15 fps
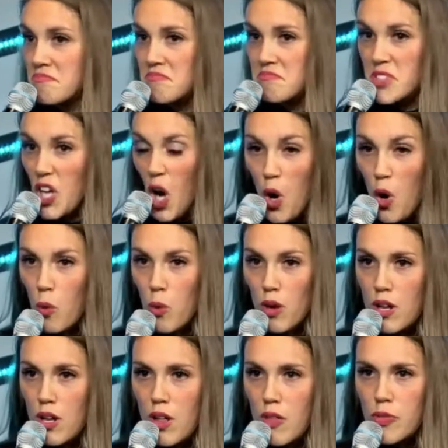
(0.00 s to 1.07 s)
No.
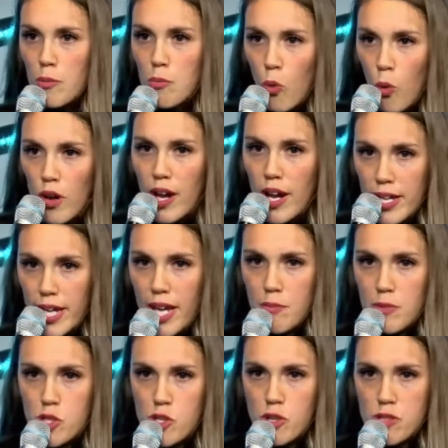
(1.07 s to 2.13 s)
The more I came
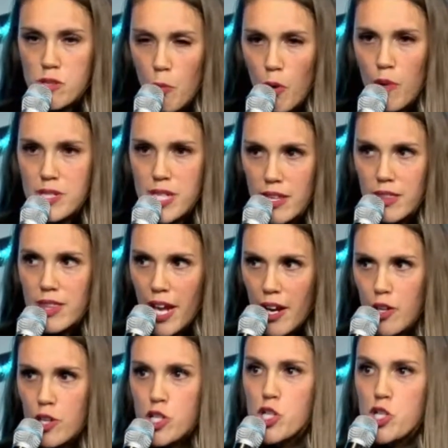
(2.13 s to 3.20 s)
to church, the more I was like, they're
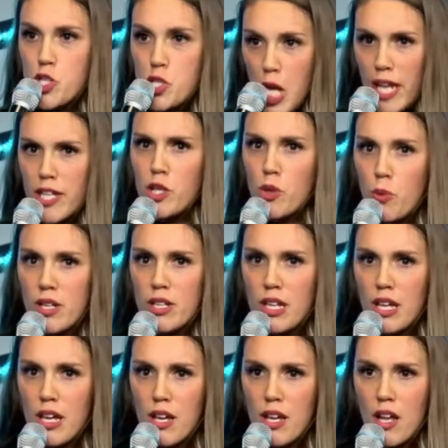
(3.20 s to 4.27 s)

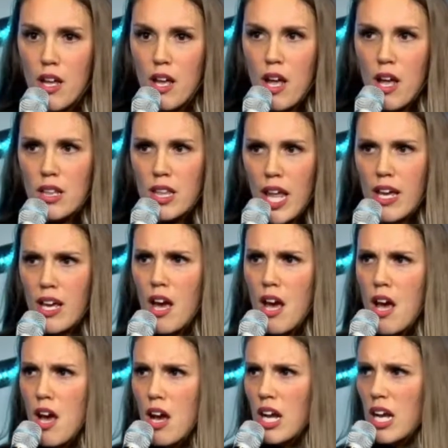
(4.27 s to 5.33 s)
genuinely like
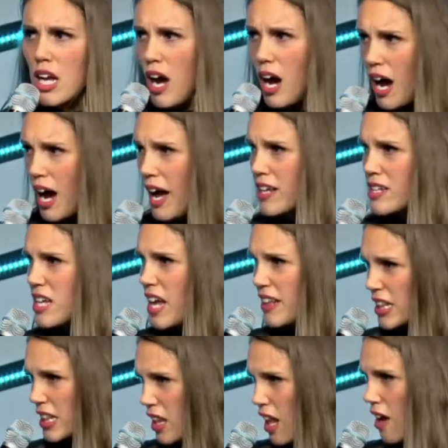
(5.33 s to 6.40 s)
kind
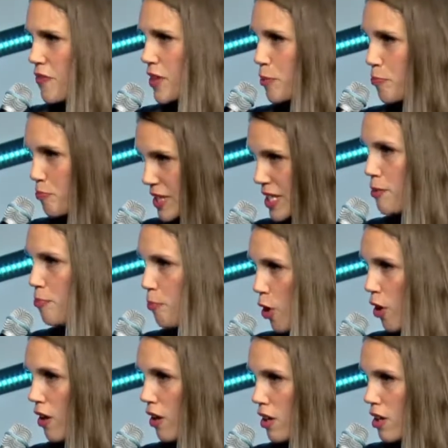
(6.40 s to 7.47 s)
and loving
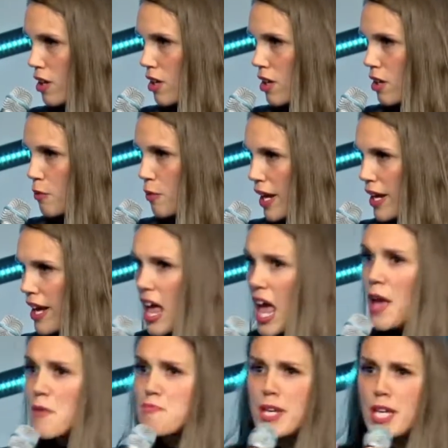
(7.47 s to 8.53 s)
people, right?
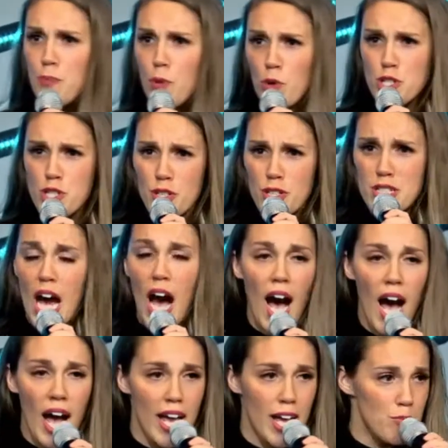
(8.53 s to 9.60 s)
People took
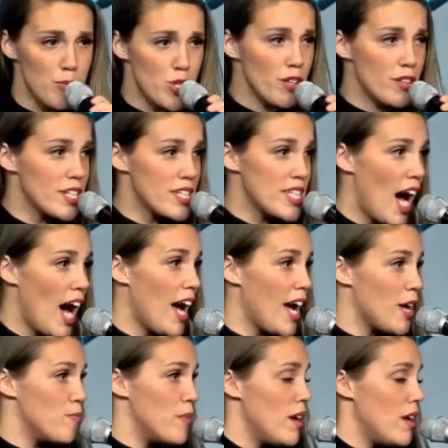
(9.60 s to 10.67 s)
the
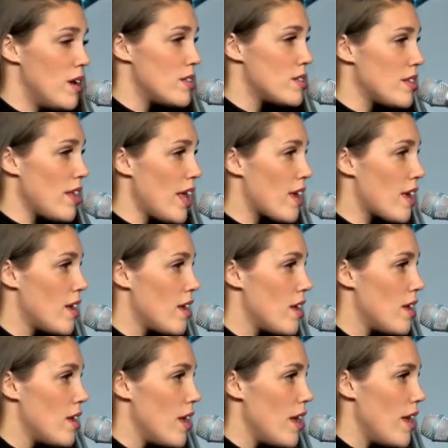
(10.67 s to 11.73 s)
time to like
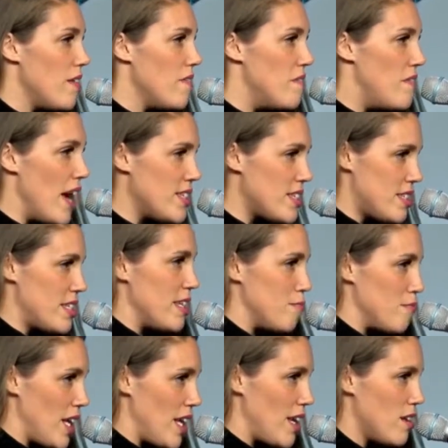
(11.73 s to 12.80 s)
invest in
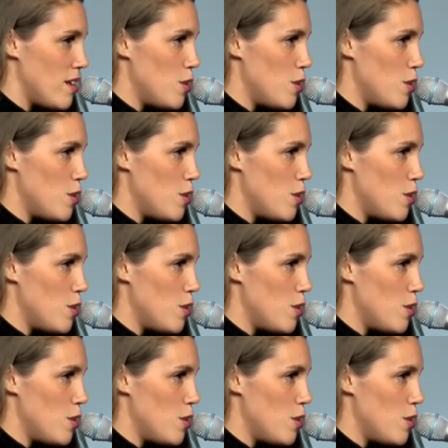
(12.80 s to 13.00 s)
me.